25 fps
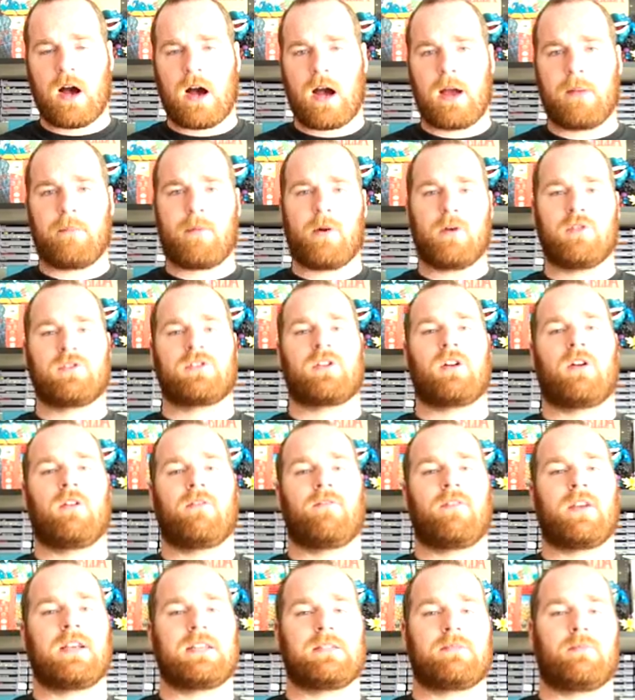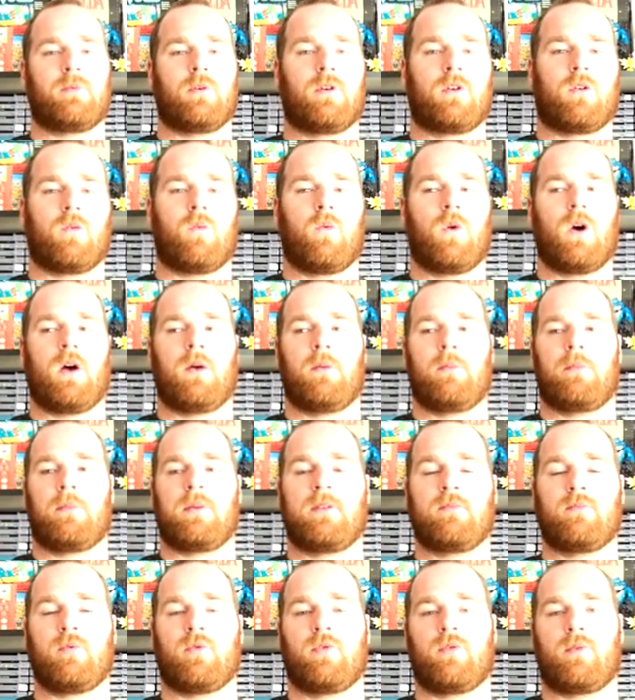I posted on Facebook what
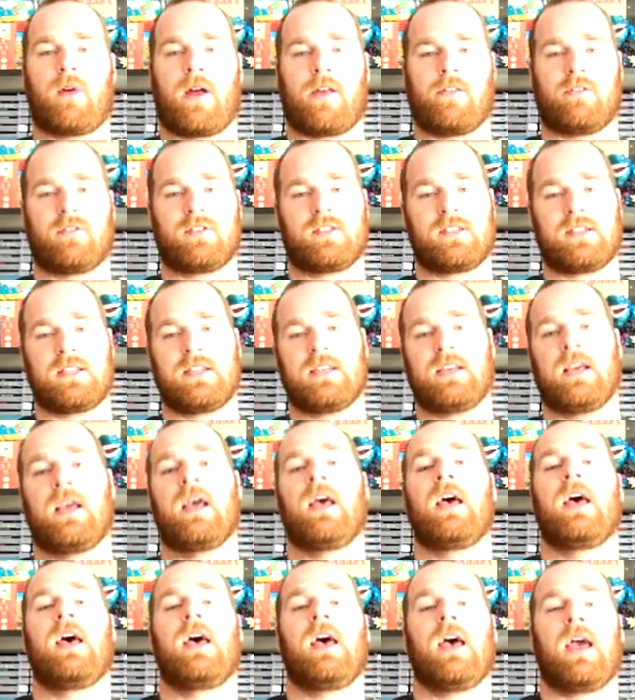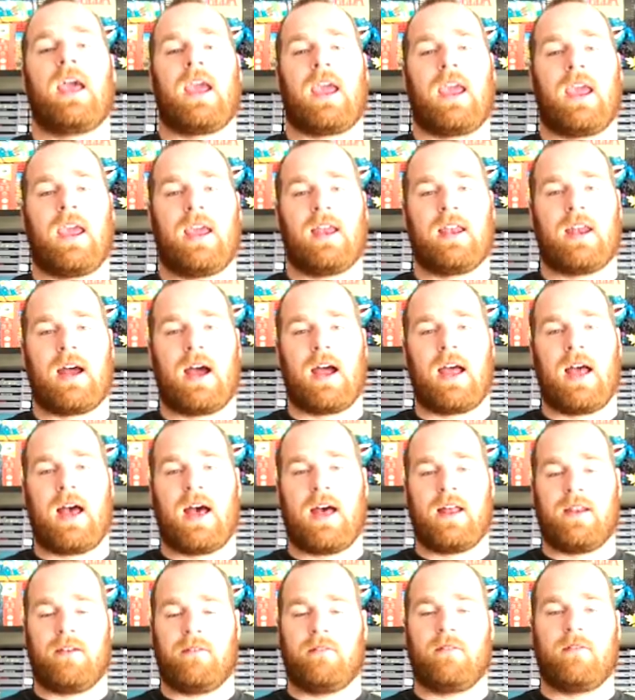people would rather see, and I
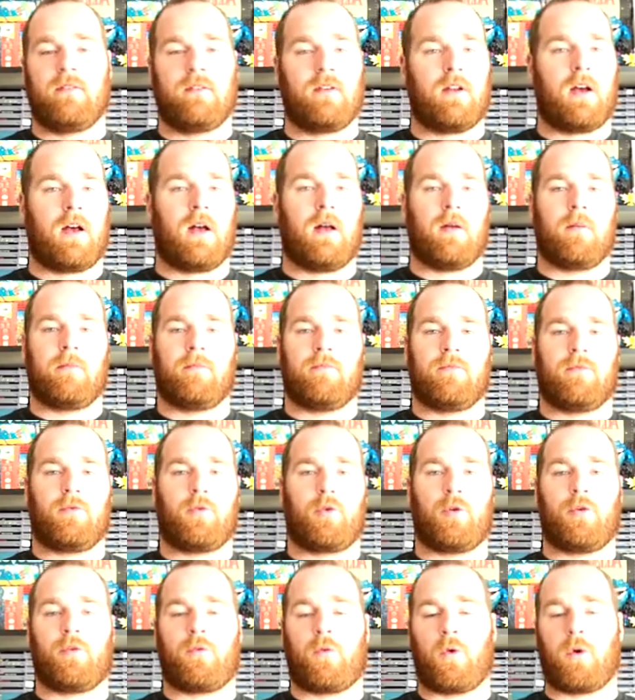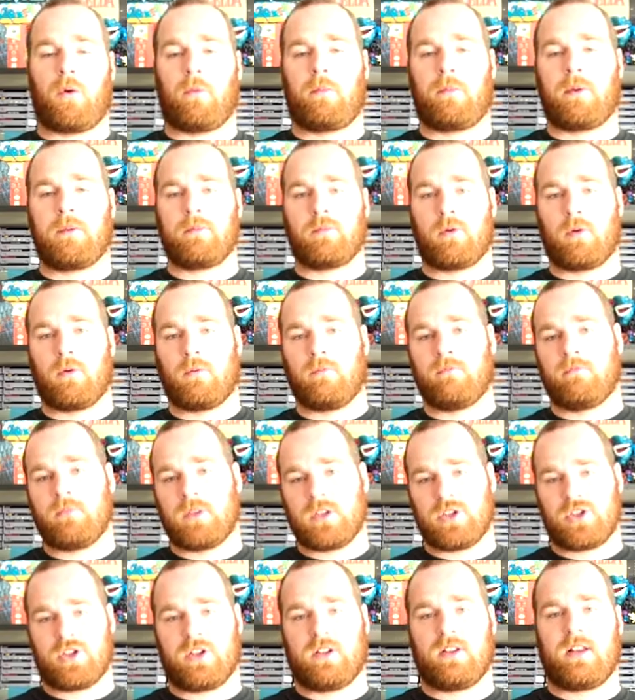had 3 or 4 people
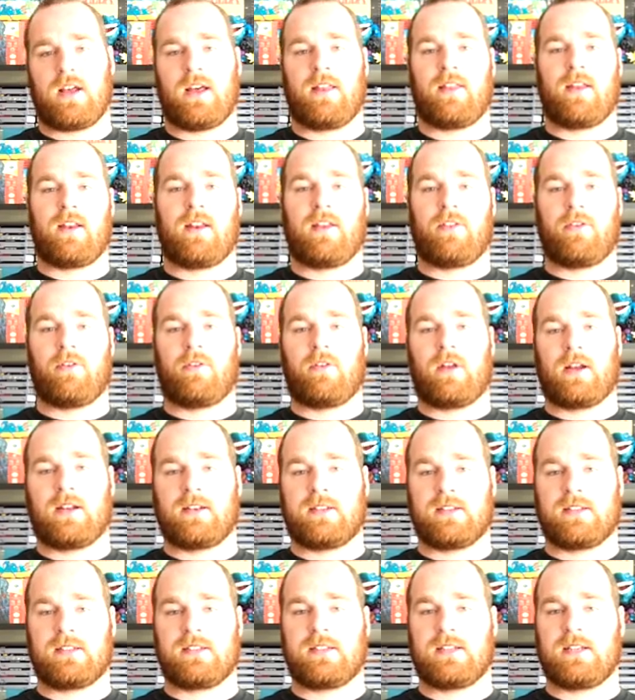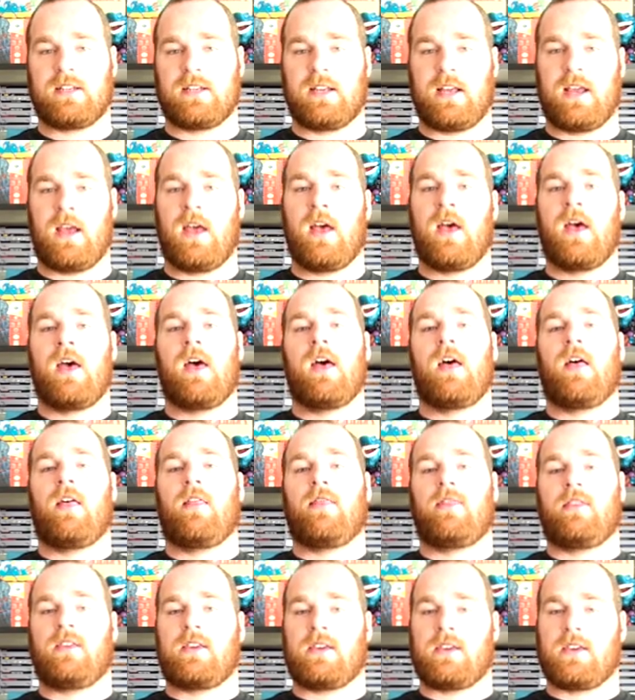mention that they'd either like to see
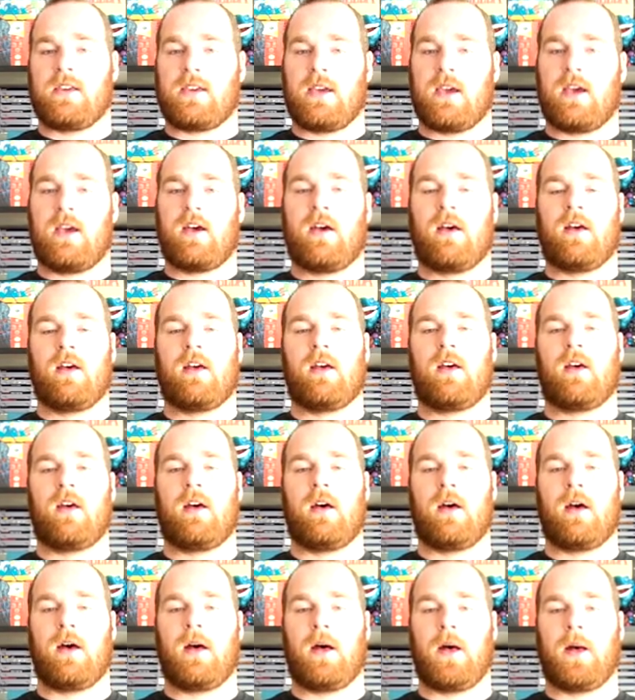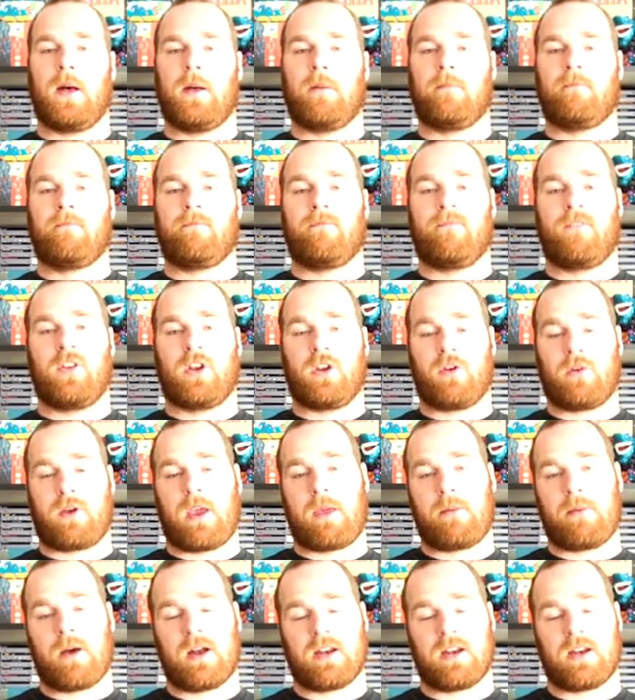the video game